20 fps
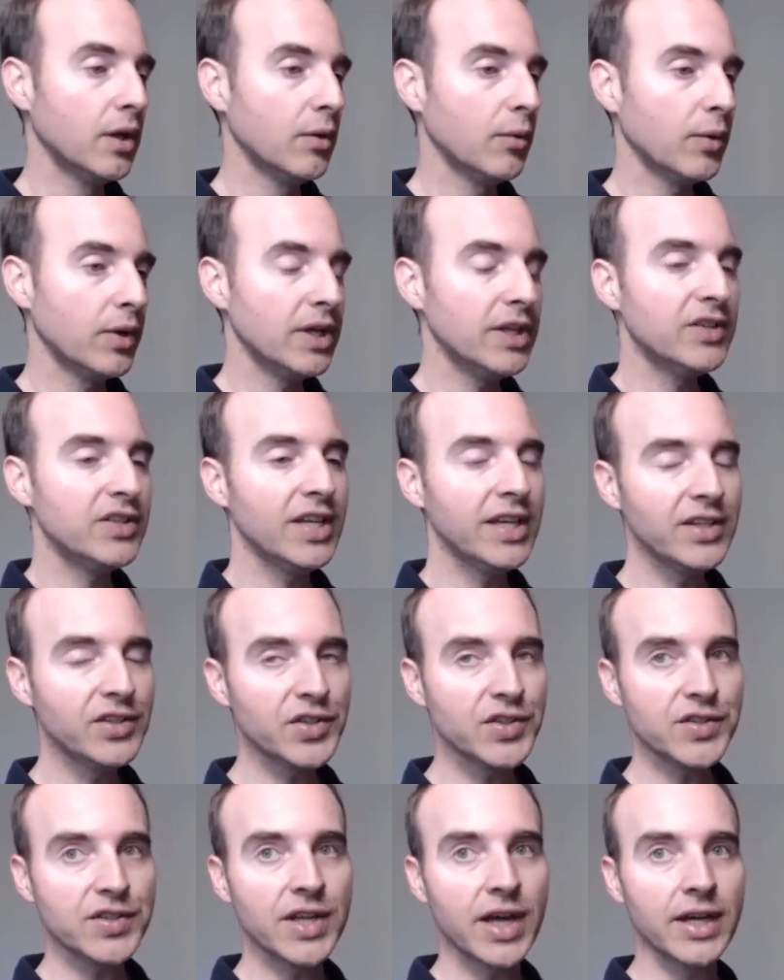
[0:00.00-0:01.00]
What he
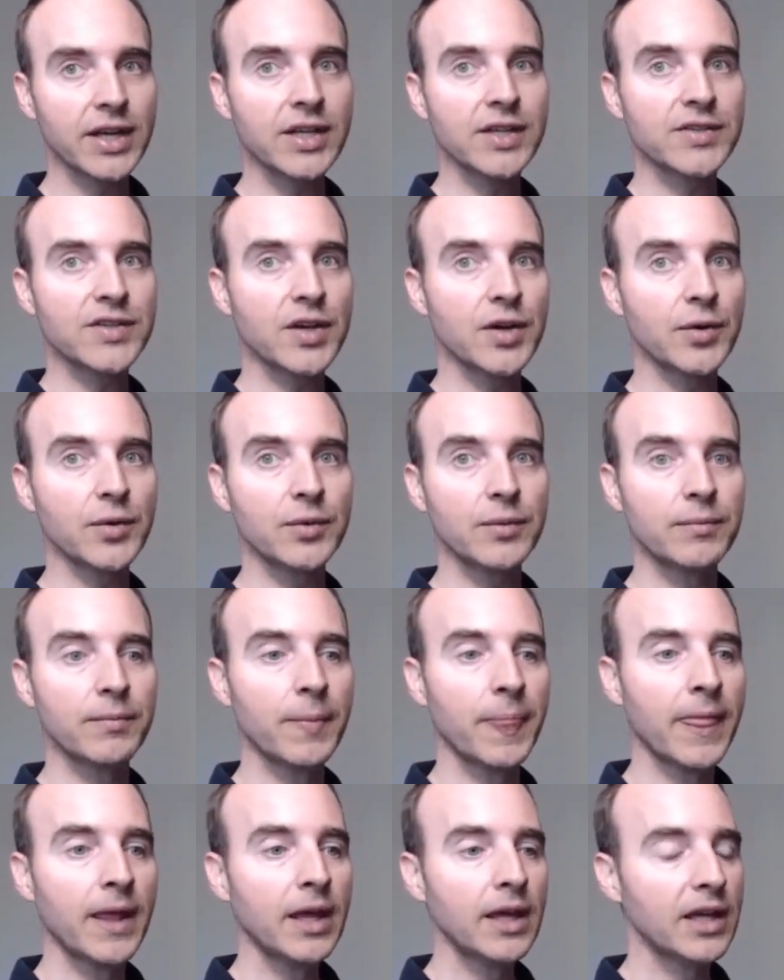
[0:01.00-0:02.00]
teaches, not his own.
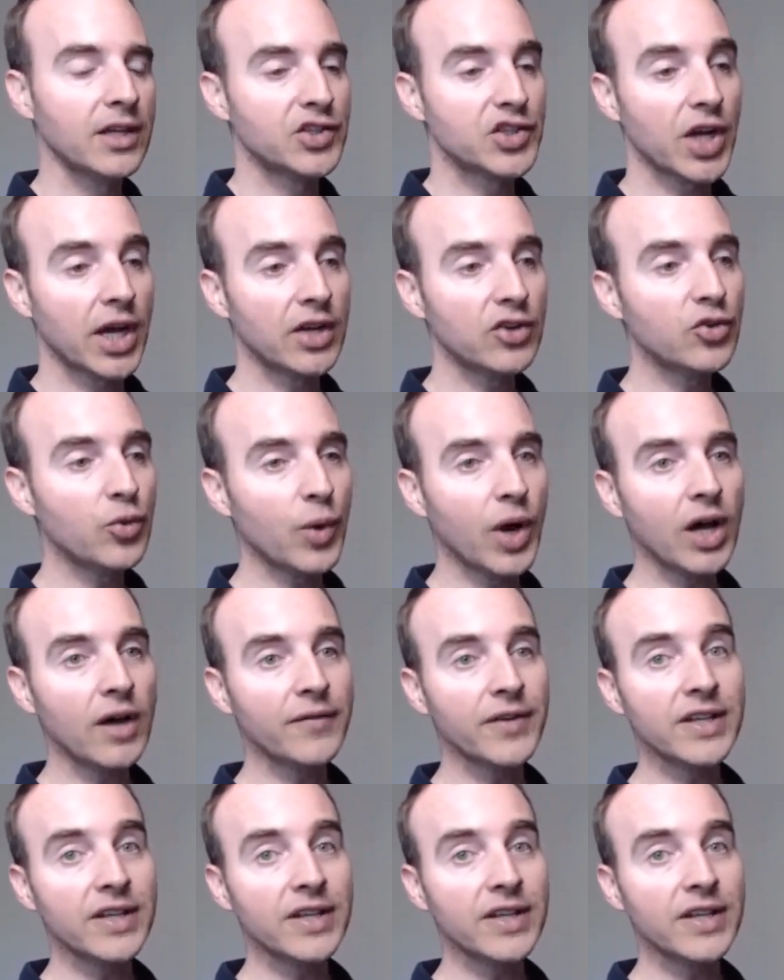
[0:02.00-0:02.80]
In John 12,